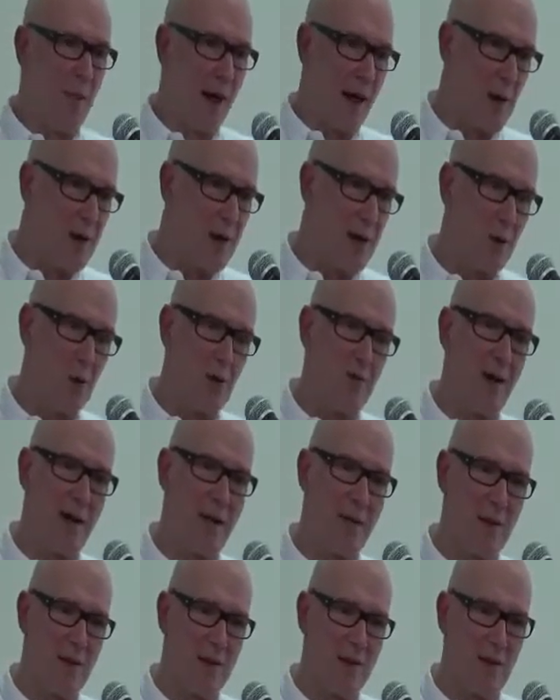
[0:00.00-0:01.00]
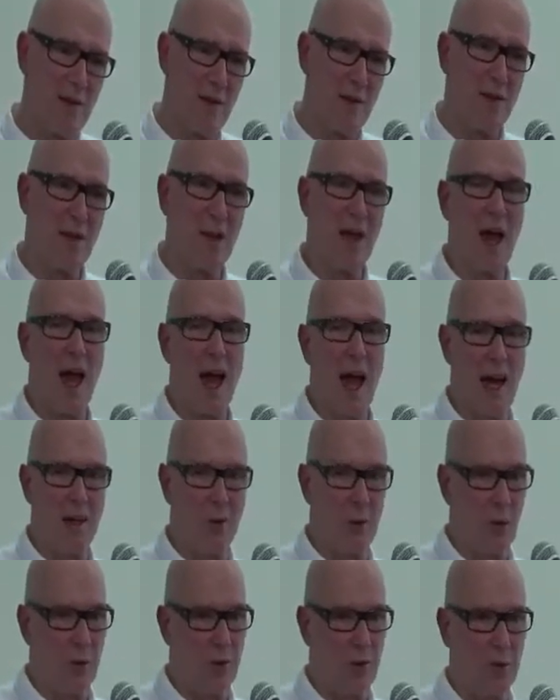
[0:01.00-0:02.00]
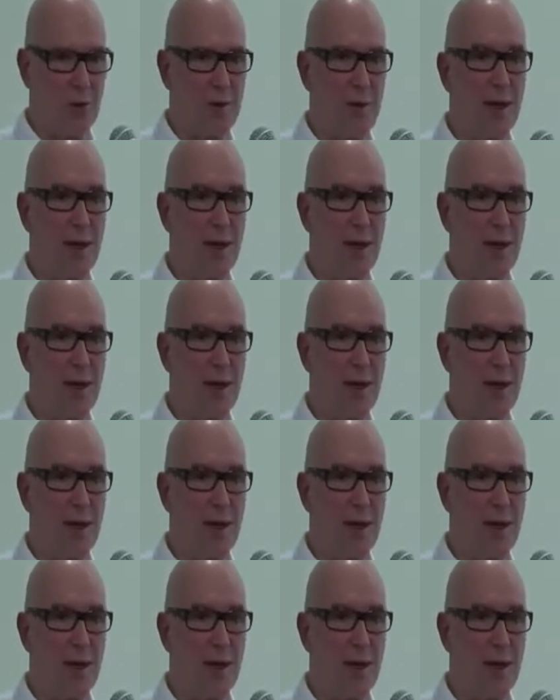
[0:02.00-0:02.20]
biological variability and also